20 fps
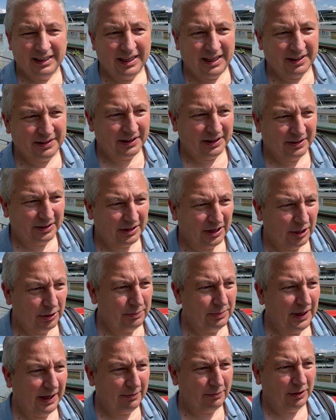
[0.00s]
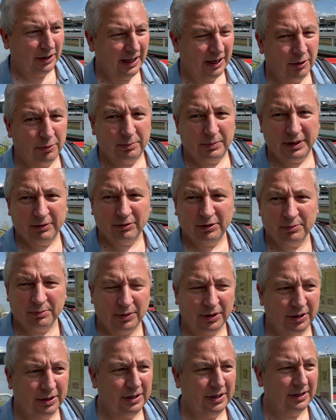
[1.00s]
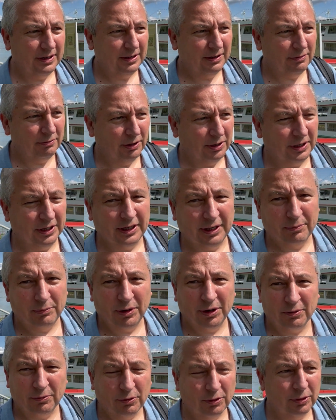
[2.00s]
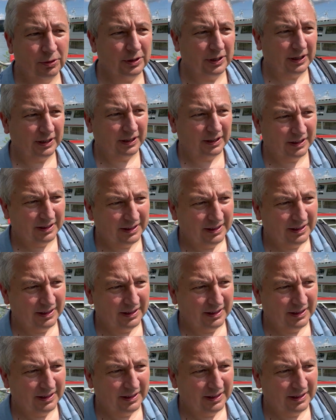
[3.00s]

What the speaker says: and then I hope that will help me with my running and my walking.